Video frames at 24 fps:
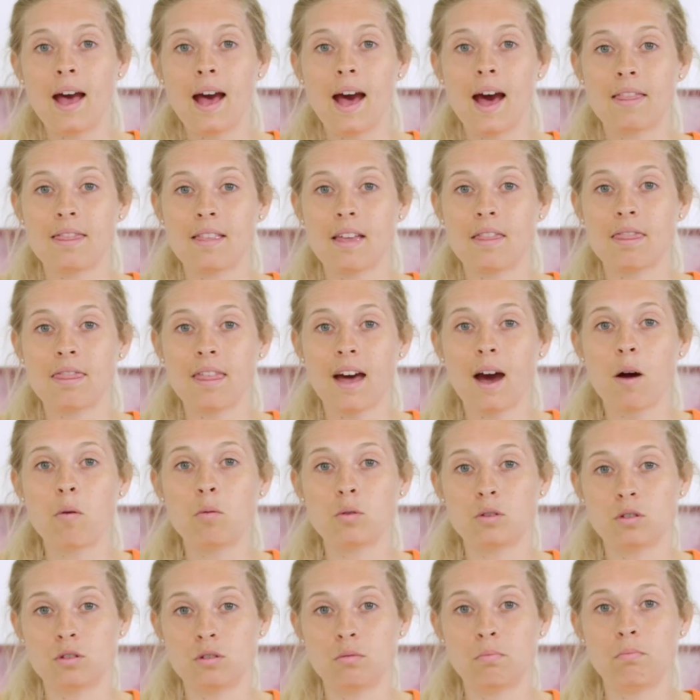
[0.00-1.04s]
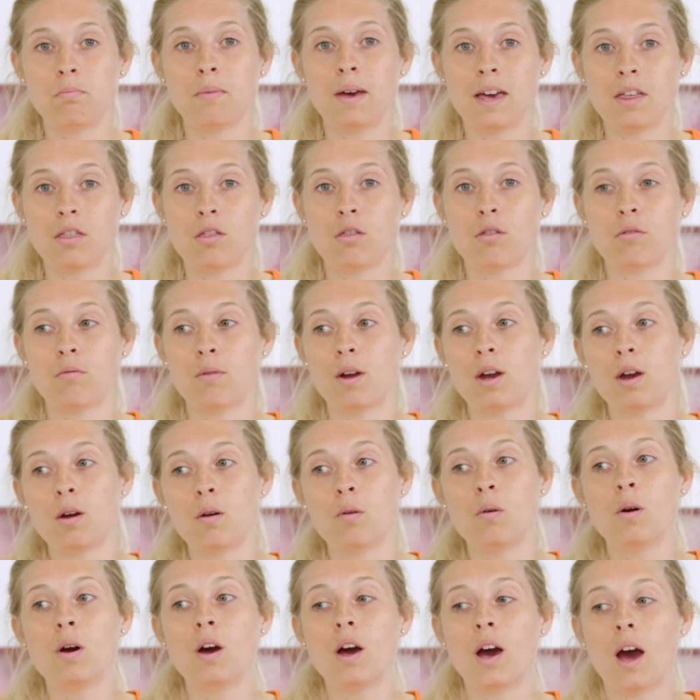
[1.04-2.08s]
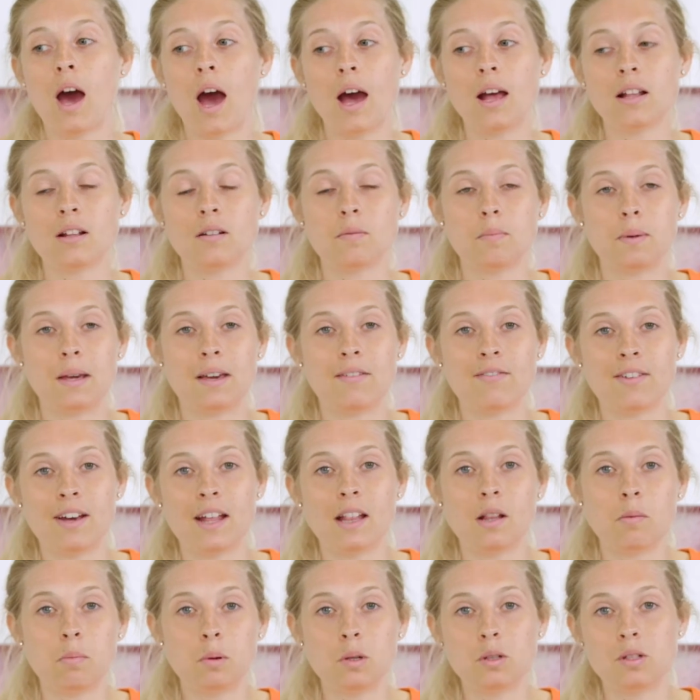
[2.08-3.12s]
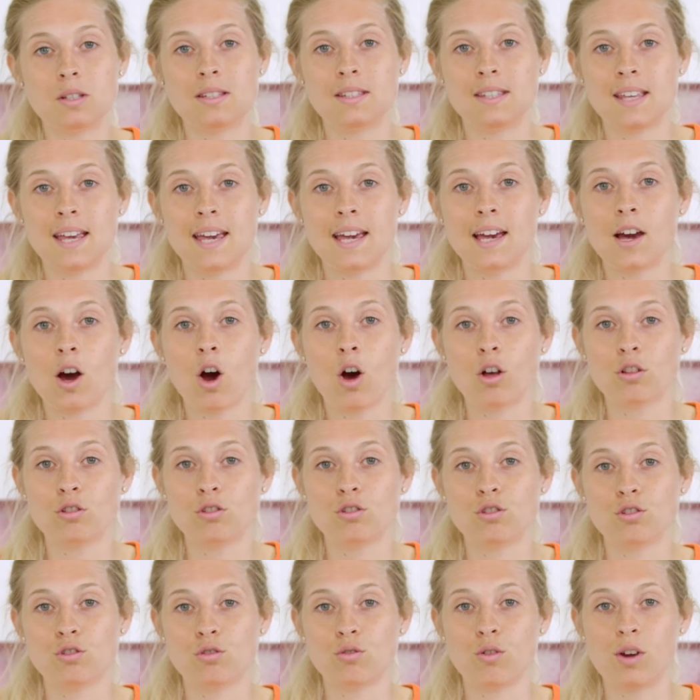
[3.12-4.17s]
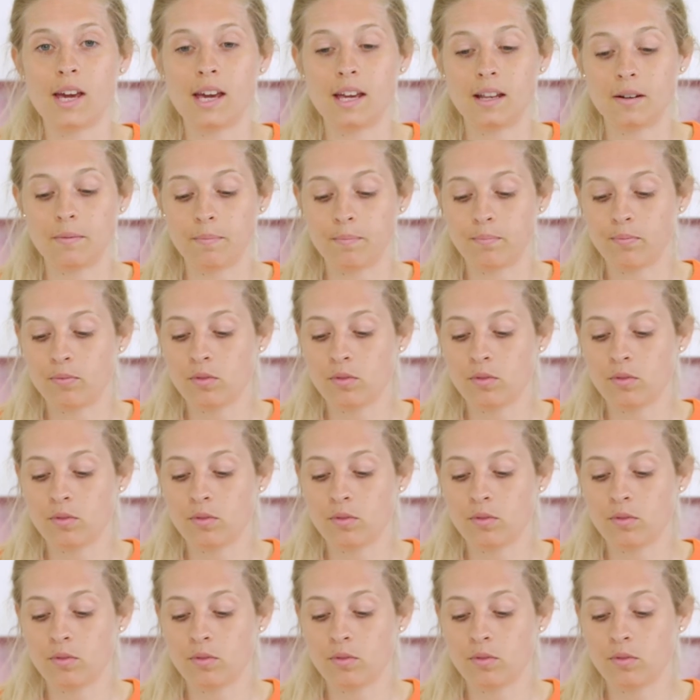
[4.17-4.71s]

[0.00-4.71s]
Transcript: and then that will submit through and be available to see on screen.